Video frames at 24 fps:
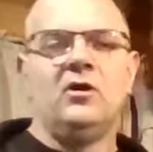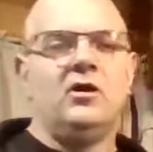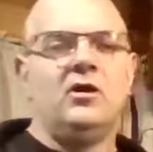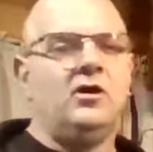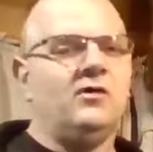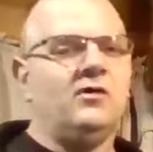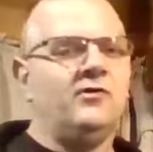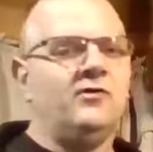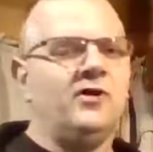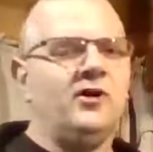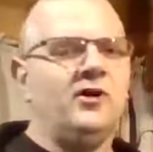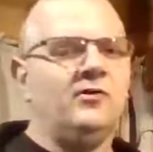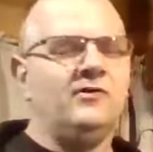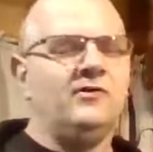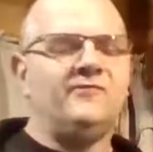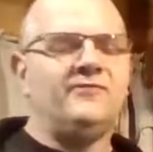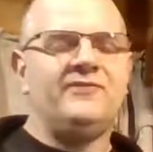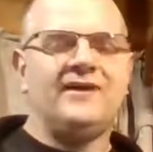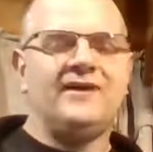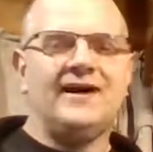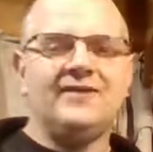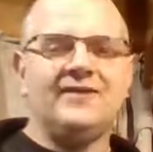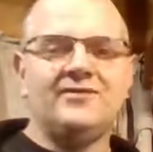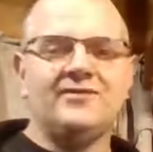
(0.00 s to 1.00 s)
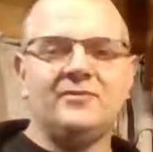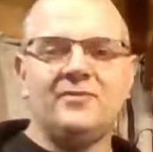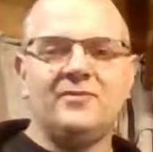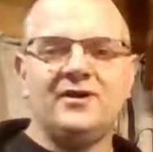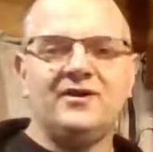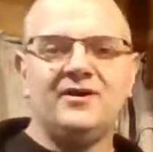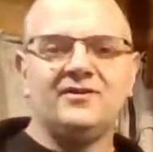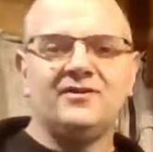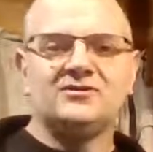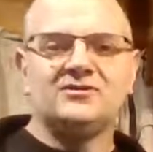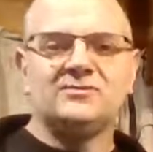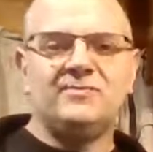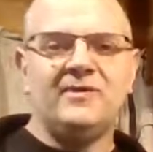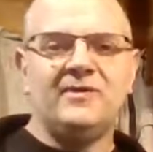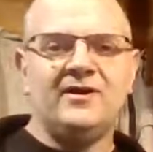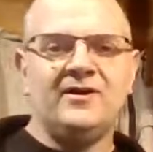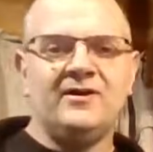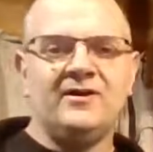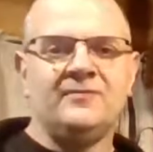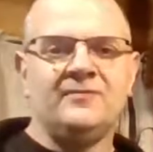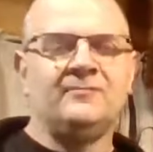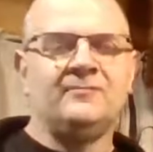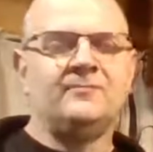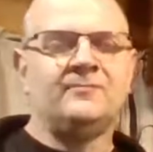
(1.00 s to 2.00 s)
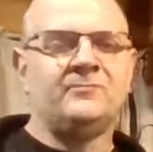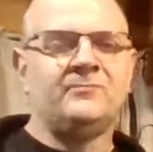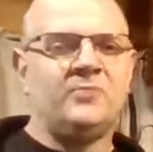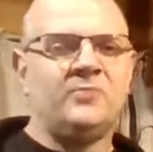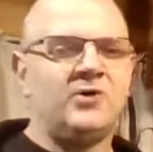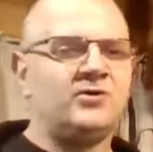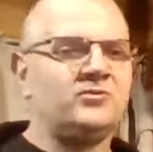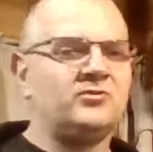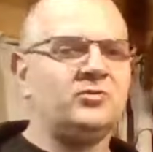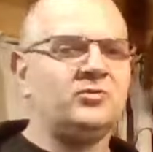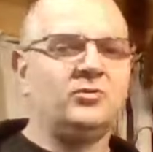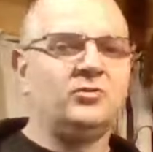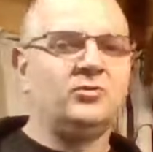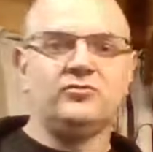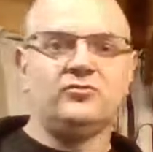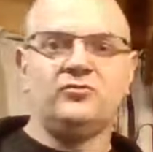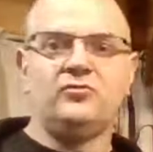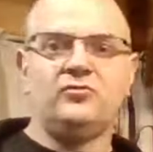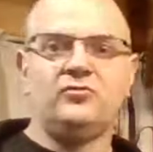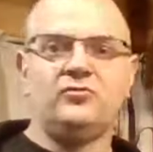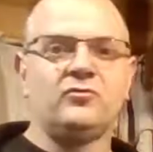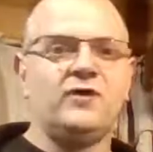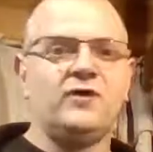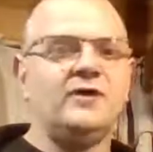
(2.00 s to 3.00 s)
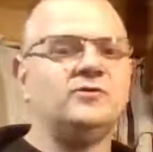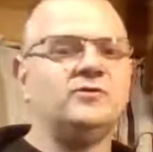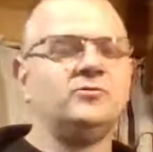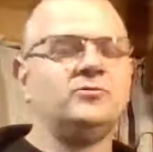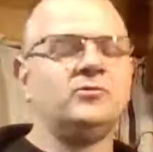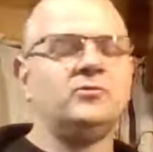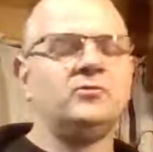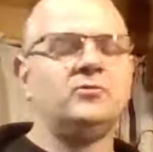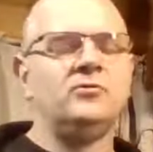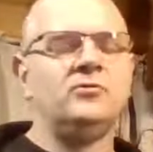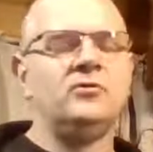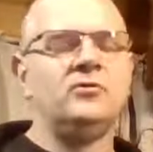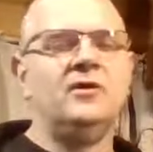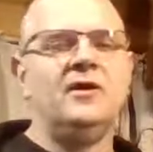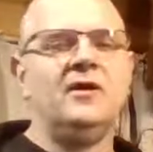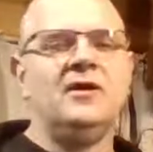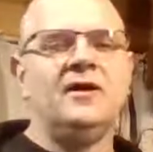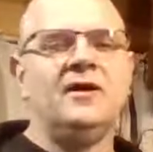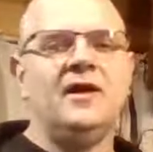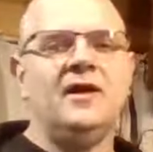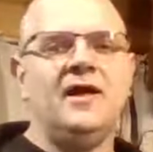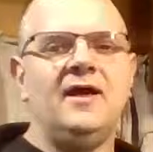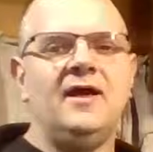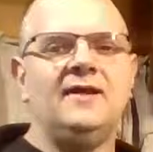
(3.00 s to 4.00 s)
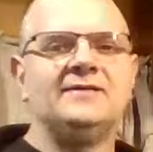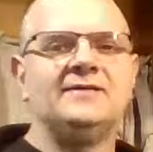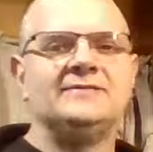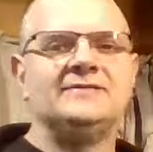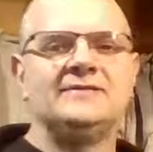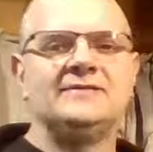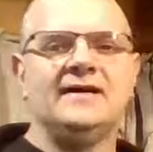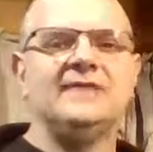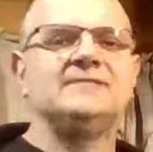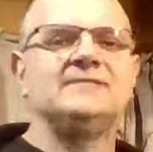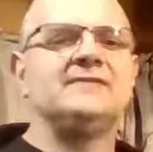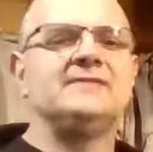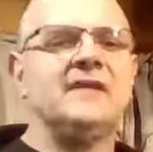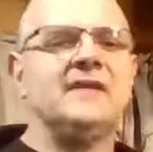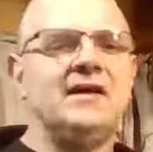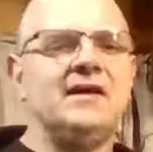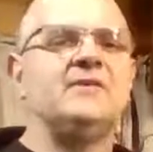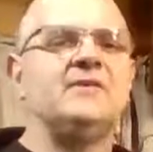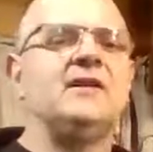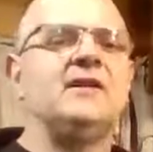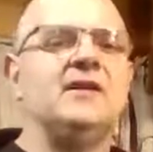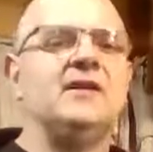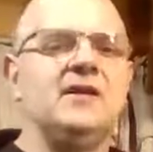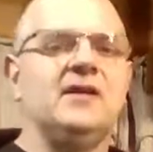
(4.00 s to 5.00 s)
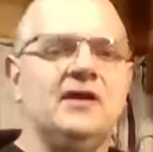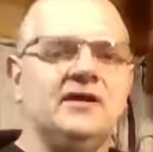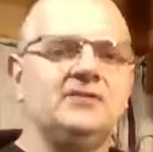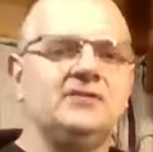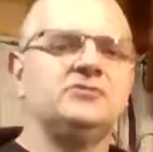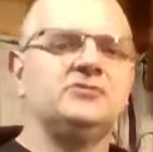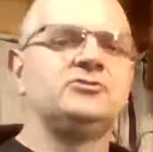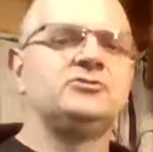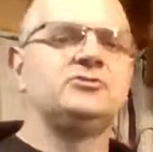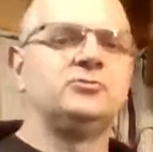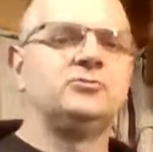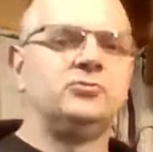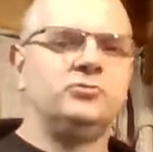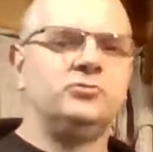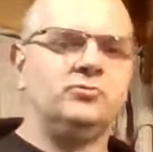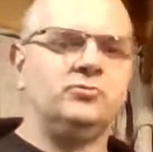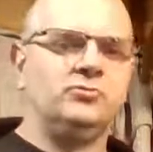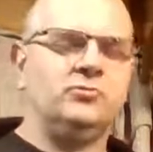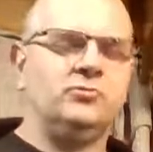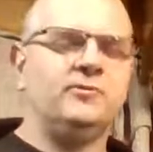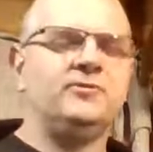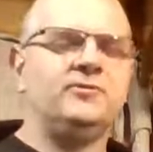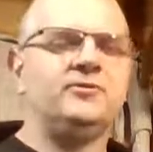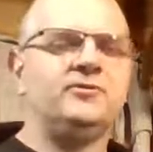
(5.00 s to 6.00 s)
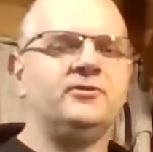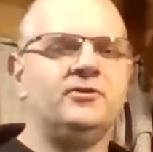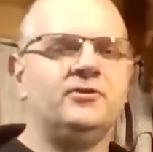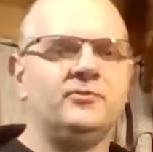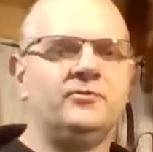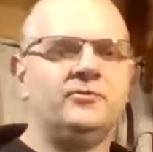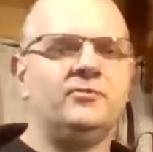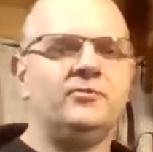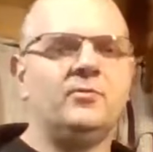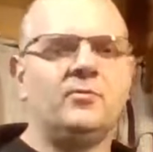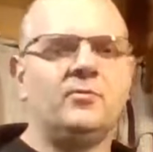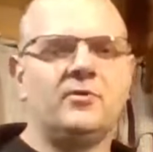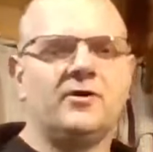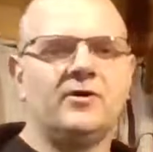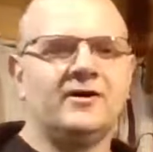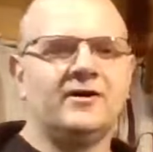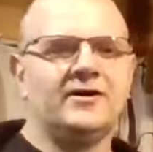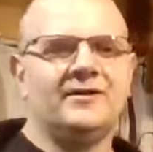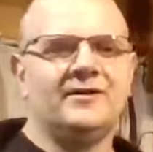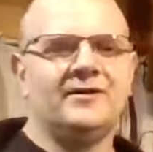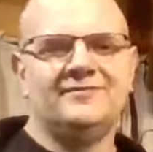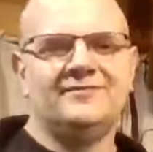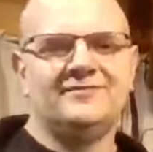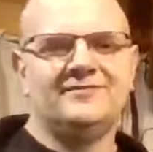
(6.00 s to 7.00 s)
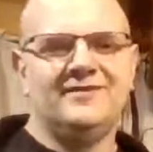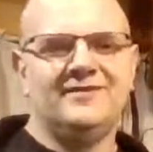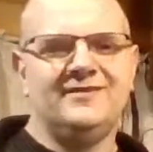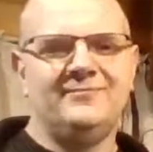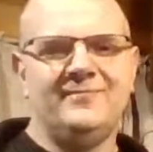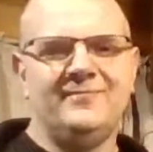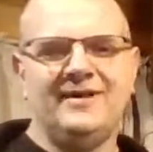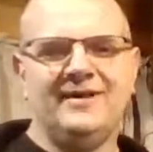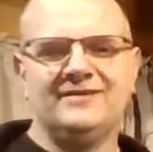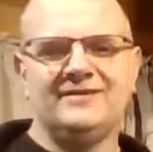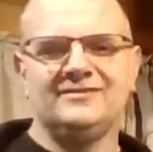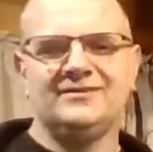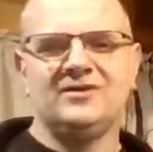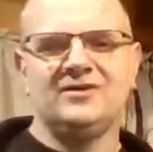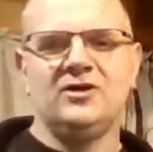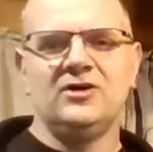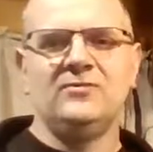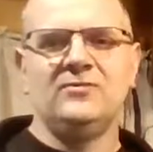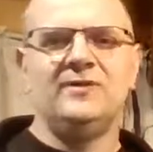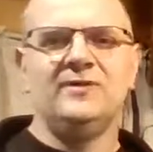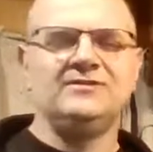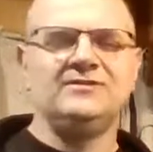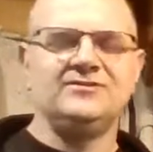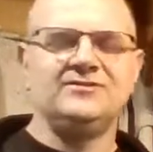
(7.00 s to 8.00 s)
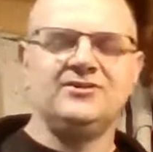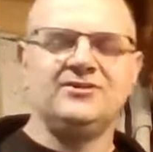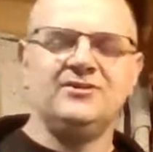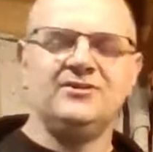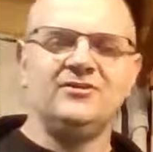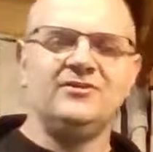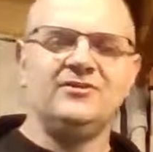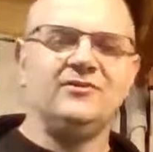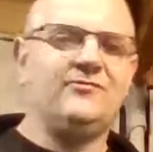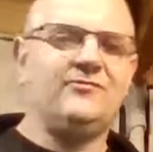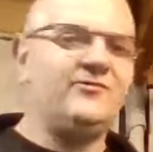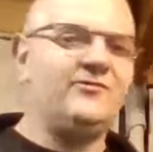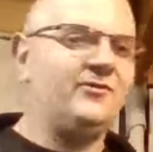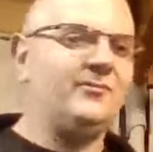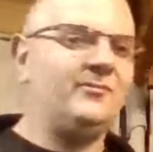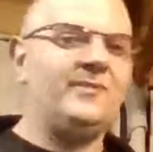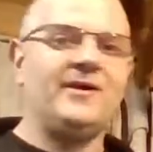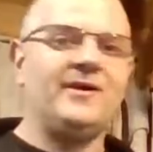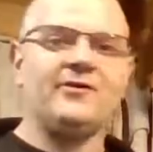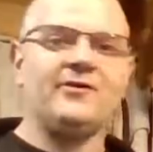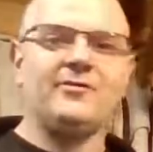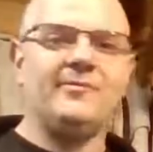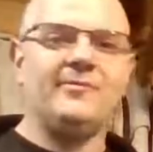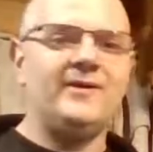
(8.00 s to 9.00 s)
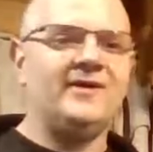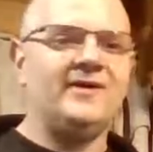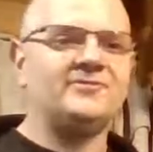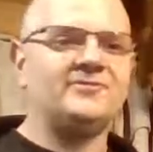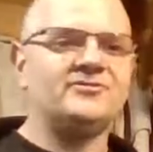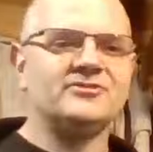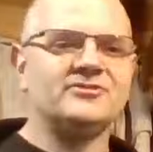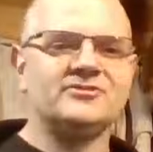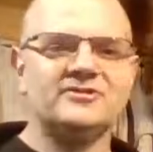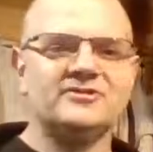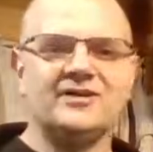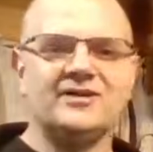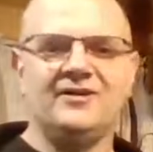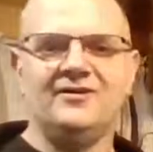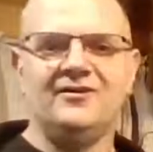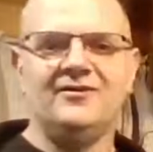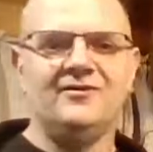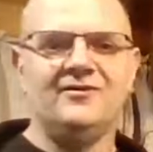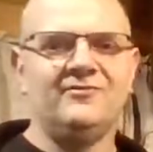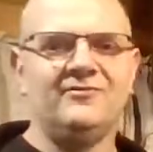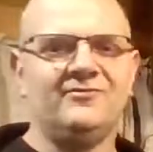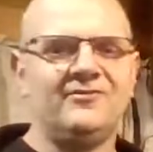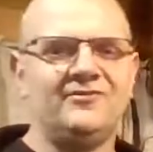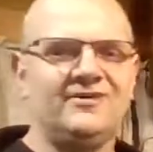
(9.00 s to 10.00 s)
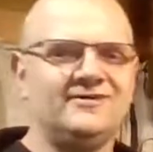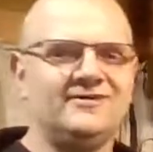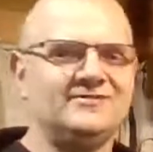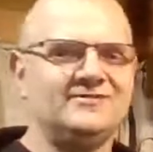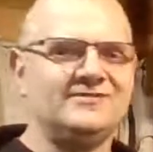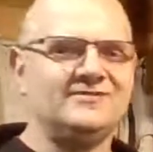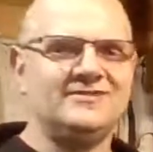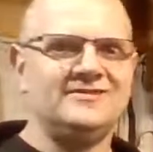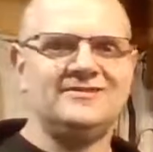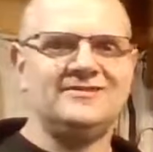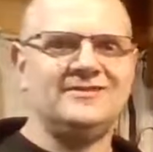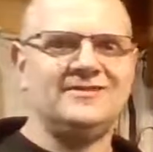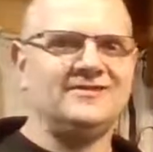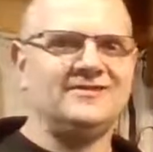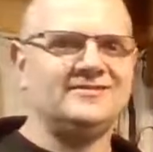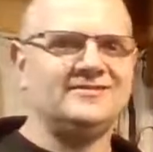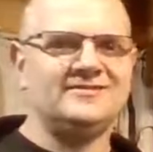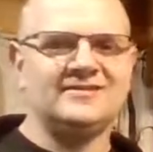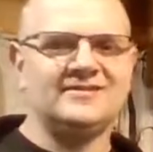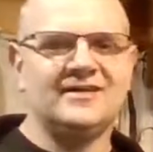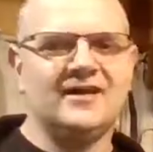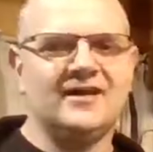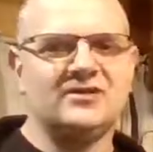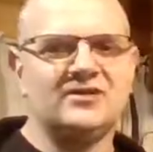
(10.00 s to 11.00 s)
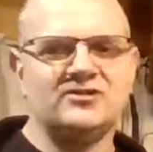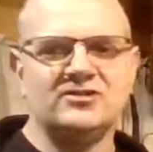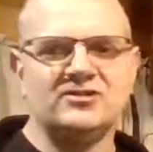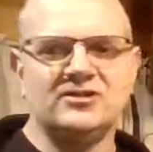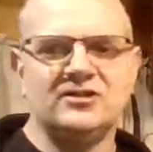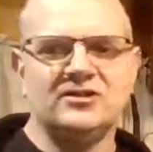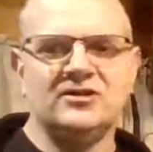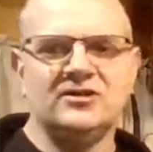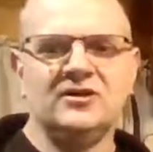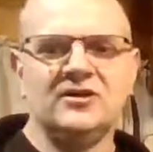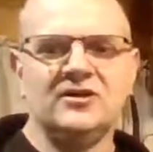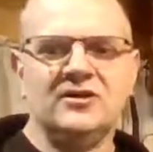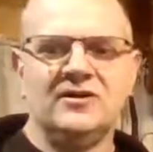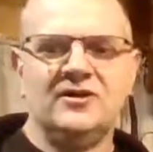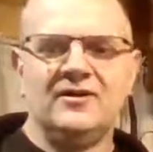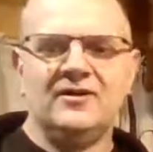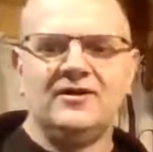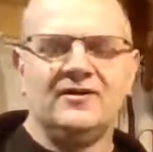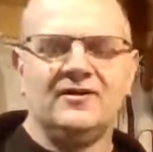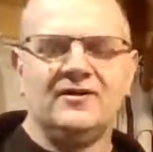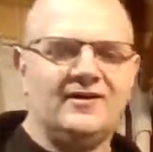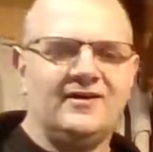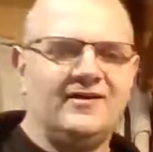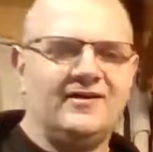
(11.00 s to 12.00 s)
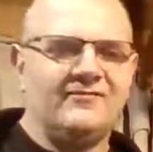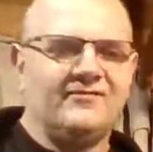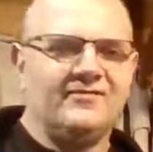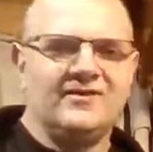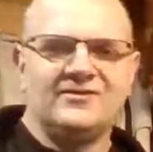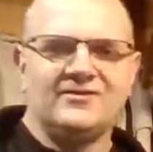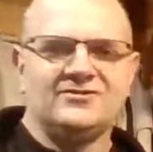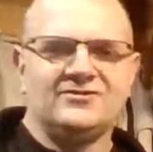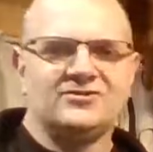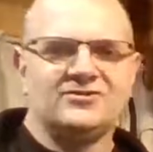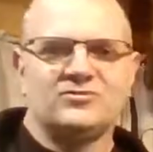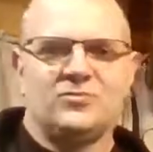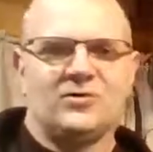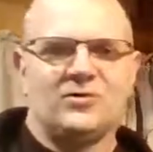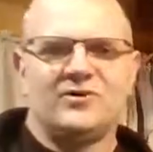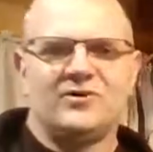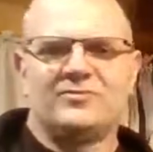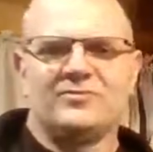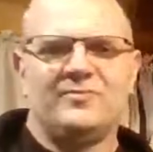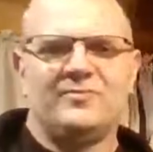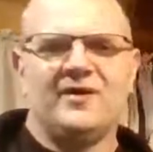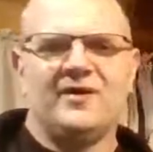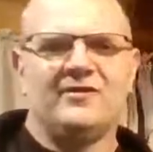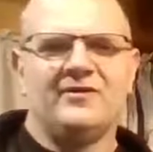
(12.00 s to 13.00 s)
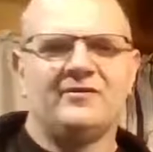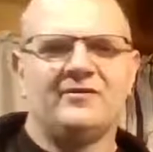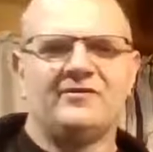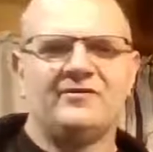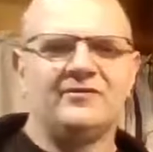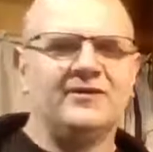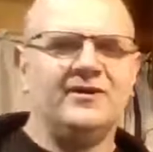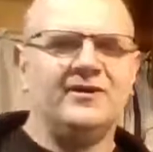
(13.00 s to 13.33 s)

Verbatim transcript: Although, if you got the money to spend, Park Tool's great tool and it's nice to have a nice tool when you're doing the work. It it makes it go easier. You feel better about yourself. It doesn't, it's not as sketchy, and everything just works better.